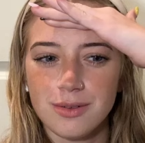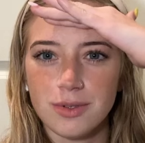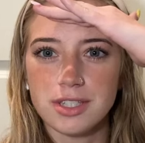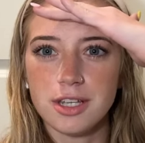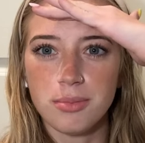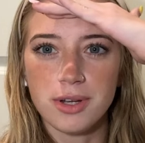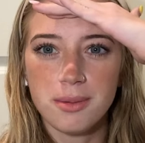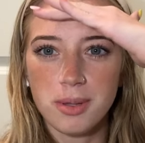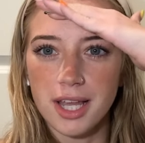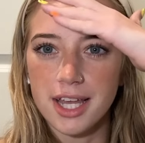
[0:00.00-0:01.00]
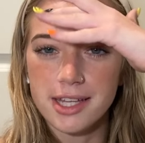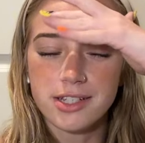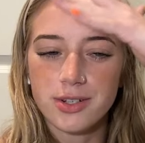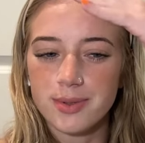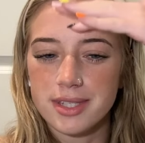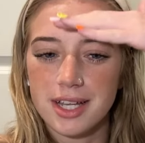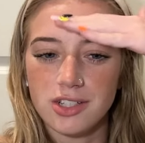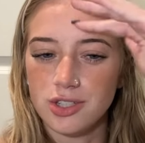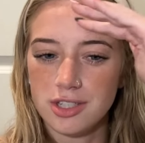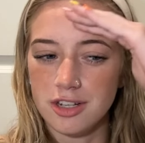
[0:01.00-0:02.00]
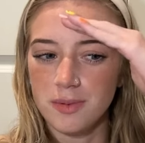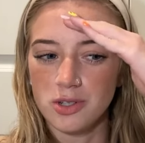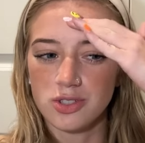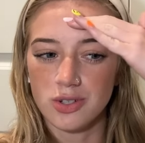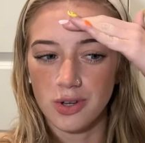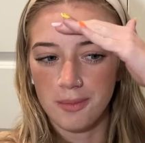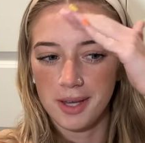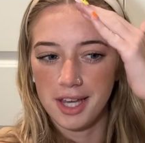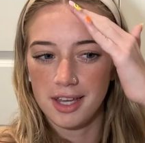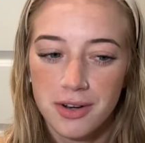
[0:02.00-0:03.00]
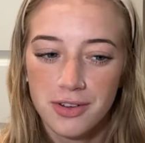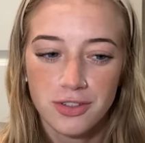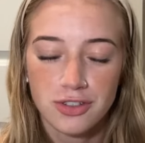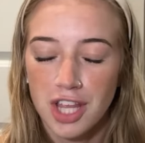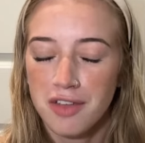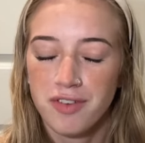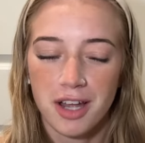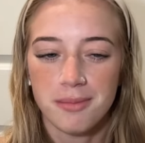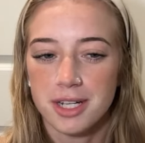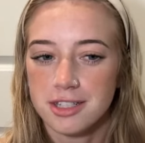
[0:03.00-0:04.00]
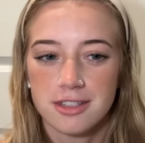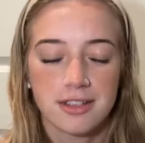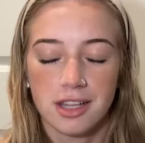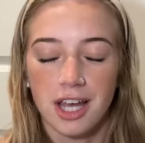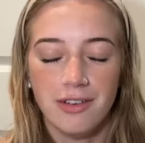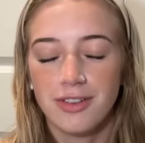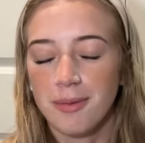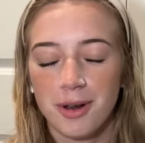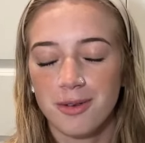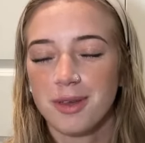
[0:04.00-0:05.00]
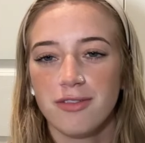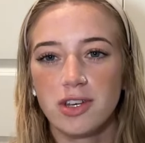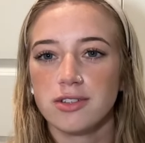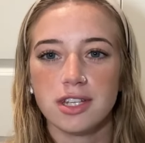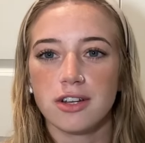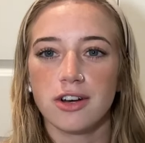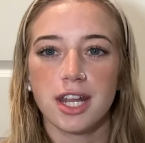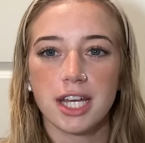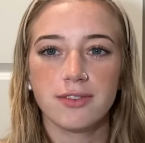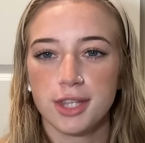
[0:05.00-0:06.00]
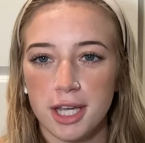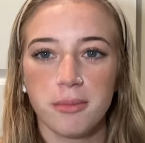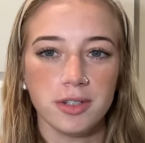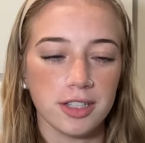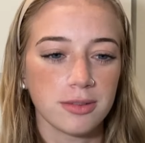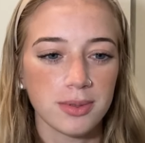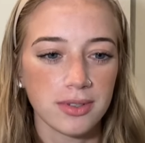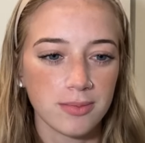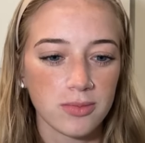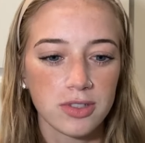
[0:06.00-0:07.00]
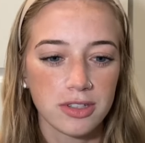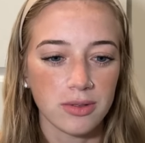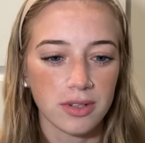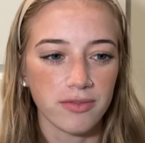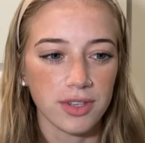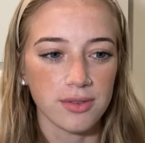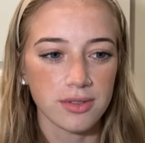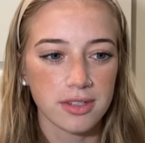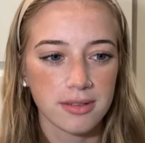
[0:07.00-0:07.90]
Was it pre-planned or was that just an emotional goodbye? There's like five minutes left. I better be filled in on everything possible. I'm still confused.